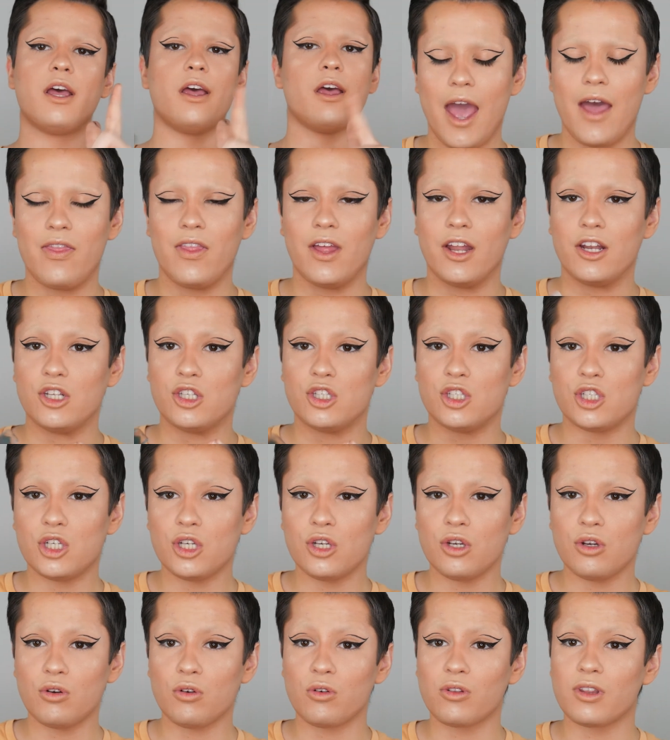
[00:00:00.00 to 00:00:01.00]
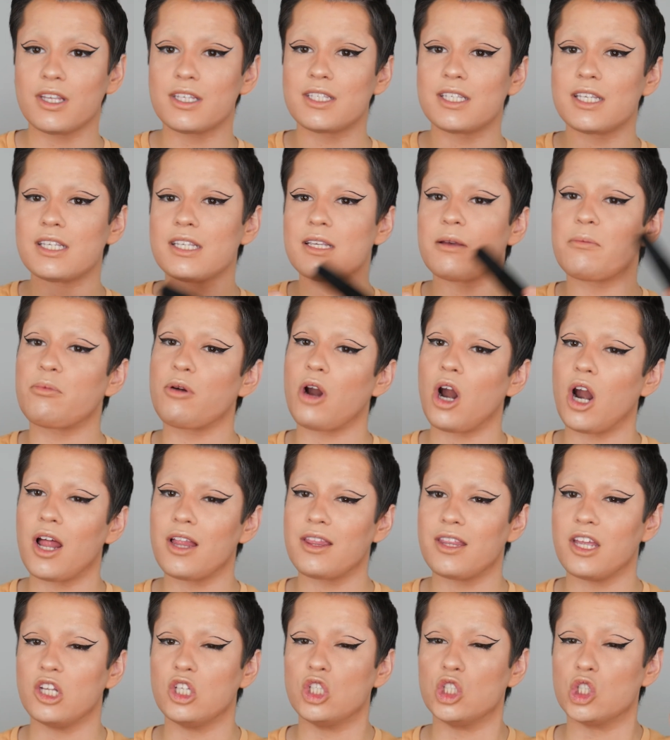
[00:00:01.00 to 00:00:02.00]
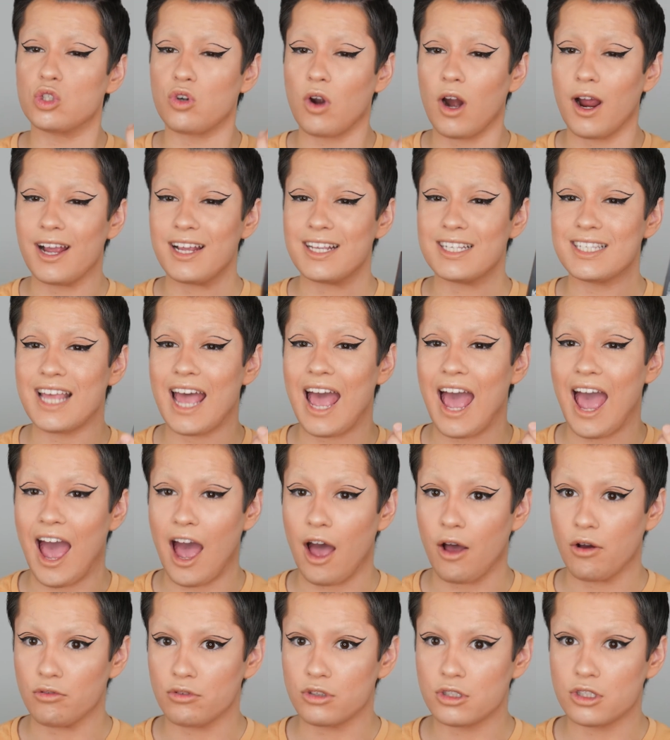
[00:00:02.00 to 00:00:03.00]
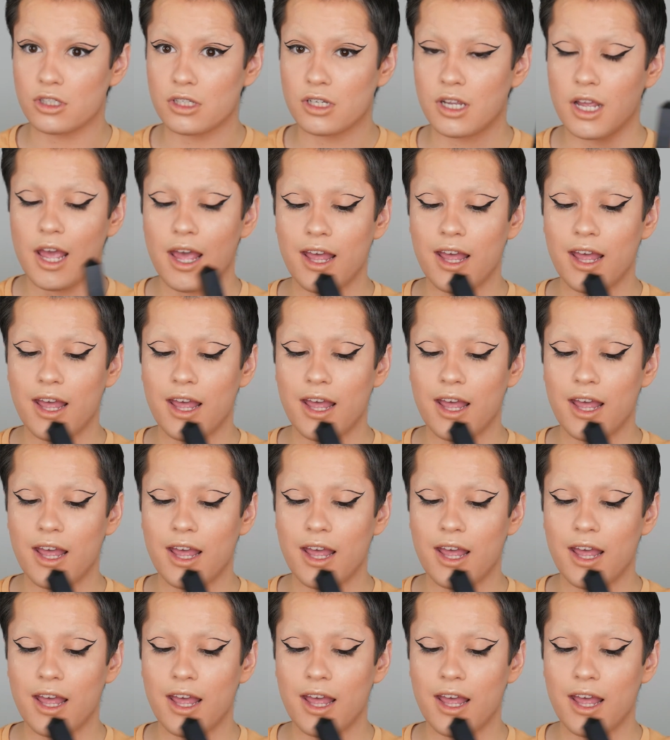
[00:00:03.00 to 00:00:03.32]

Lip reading: And then 2, this is a product that dries out.